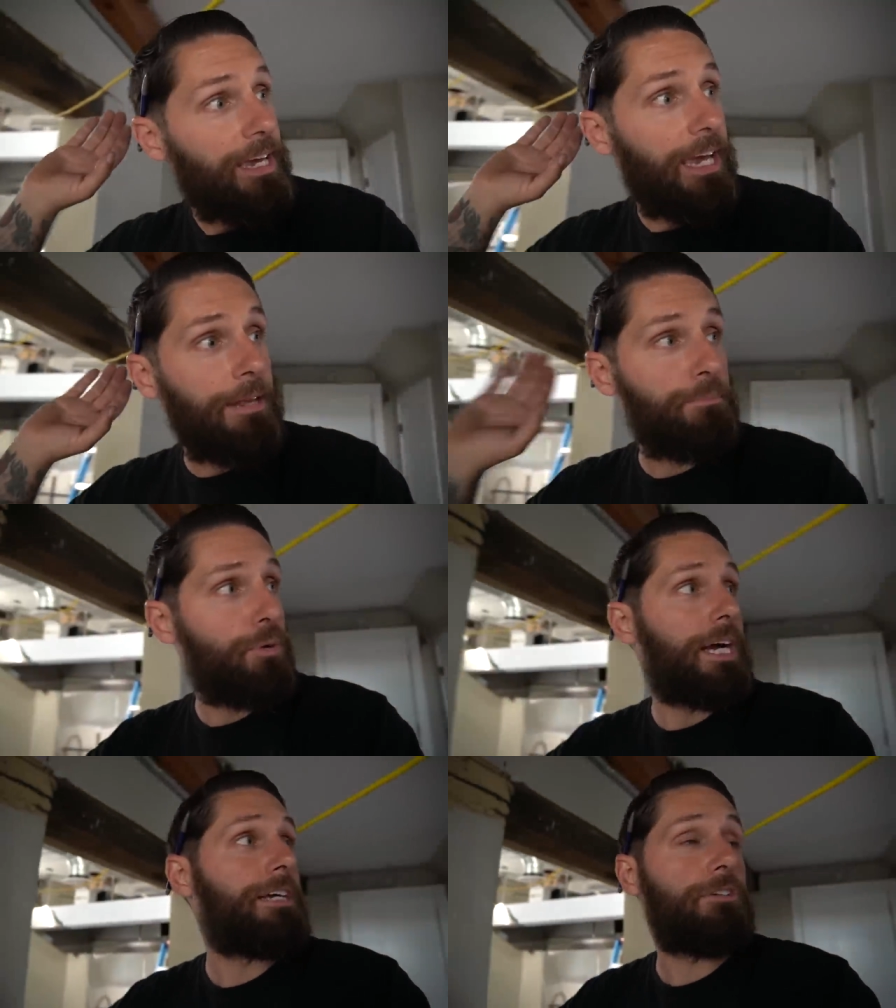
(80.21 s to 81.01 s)
and
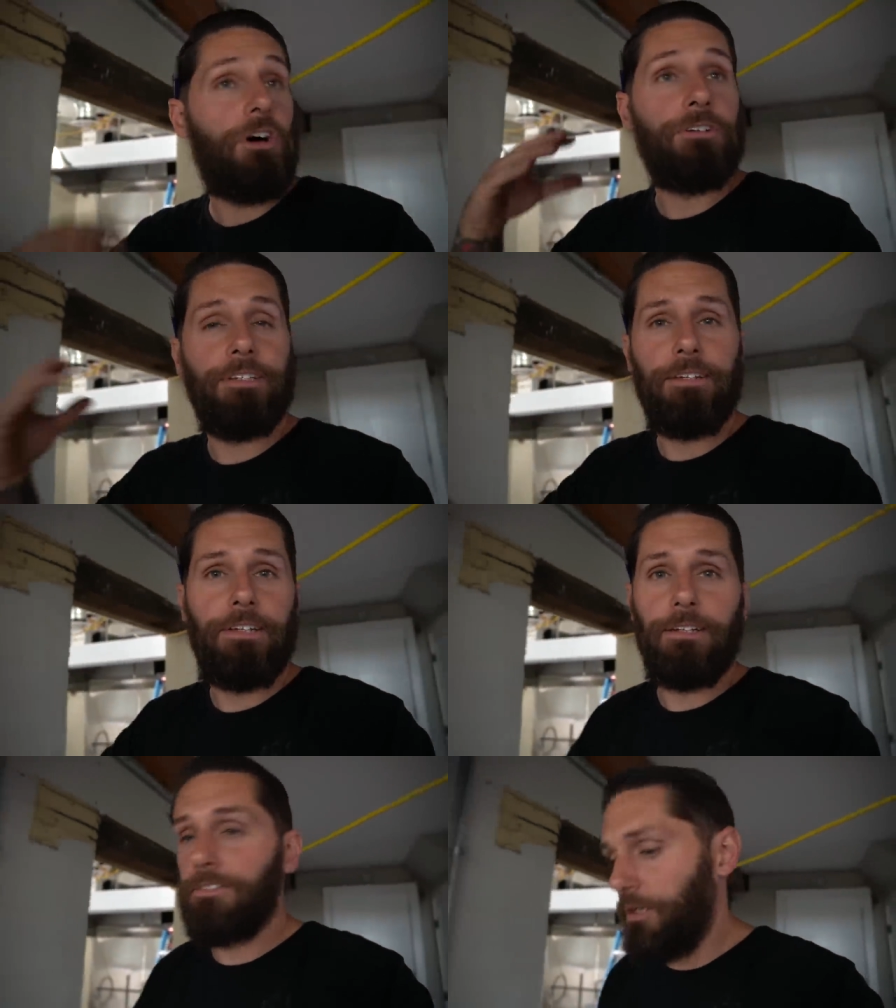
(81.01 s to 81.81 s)
brick, it's all
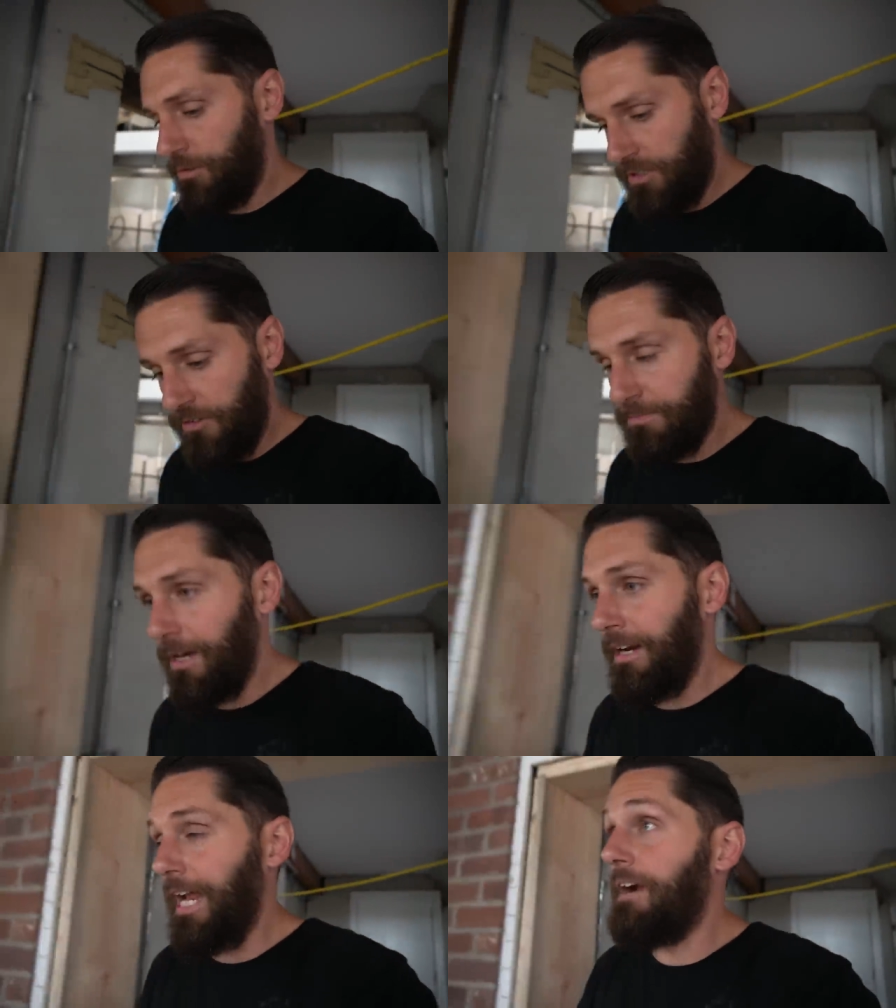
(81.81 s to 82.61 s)
existing. So we're surface
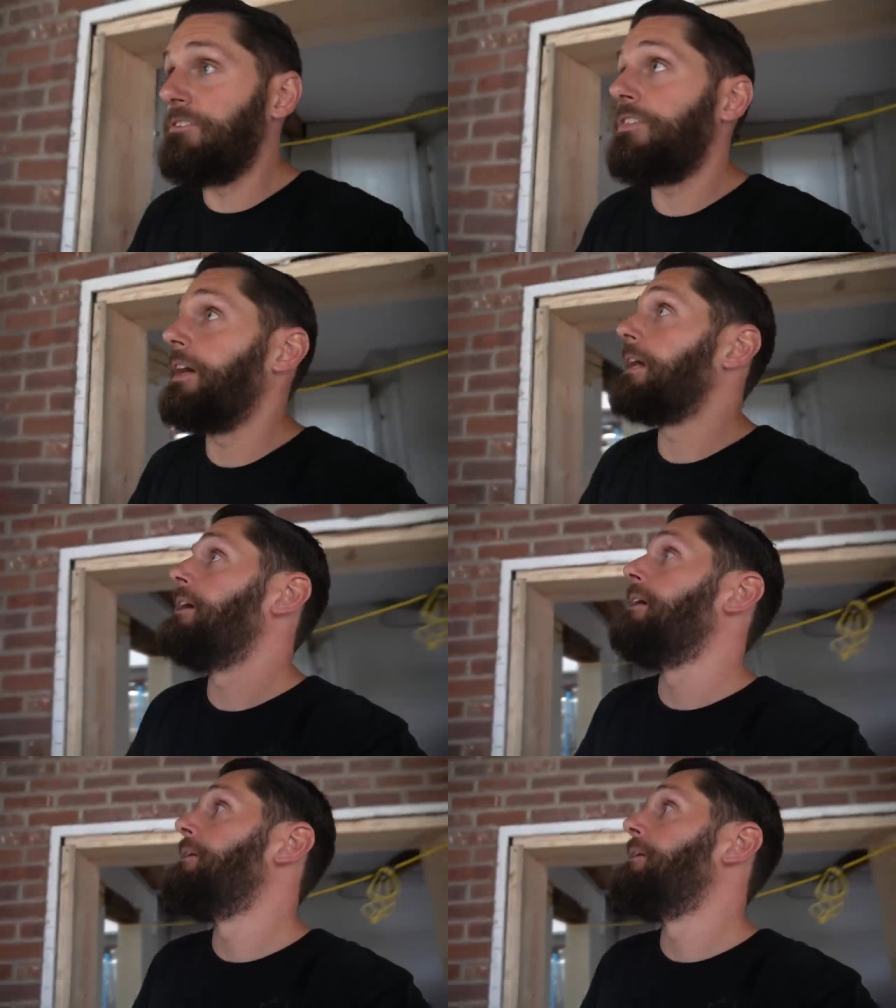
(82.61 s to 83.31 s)
mounting everything.